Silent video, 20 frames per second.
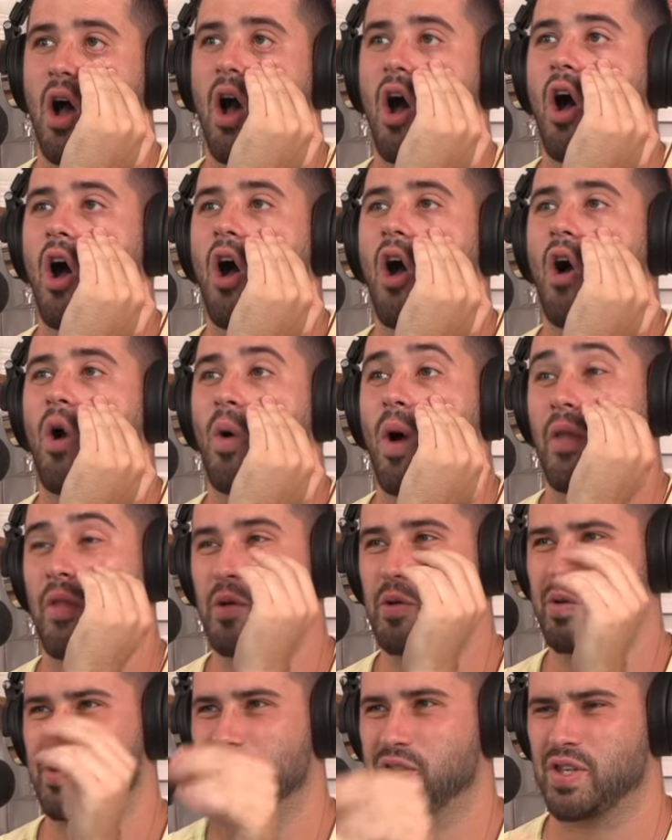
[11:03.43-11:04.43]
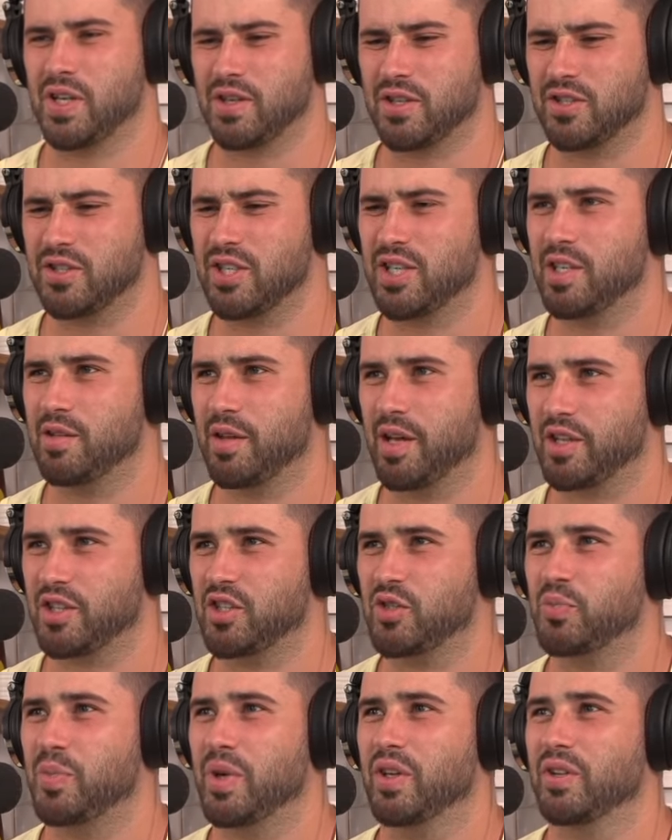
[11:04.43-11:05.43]
Oh, I thought you were going to say the tea like
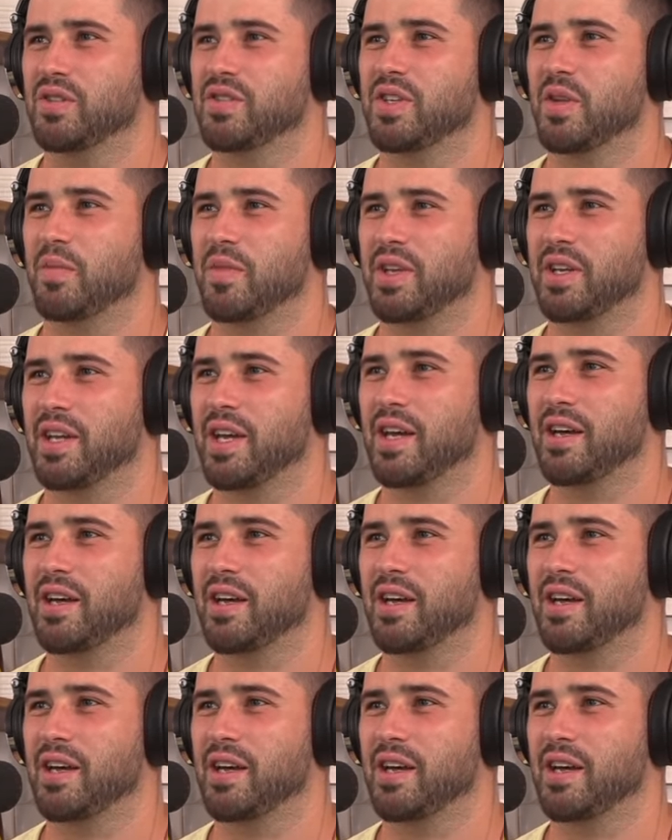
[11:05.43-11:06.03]
spilled something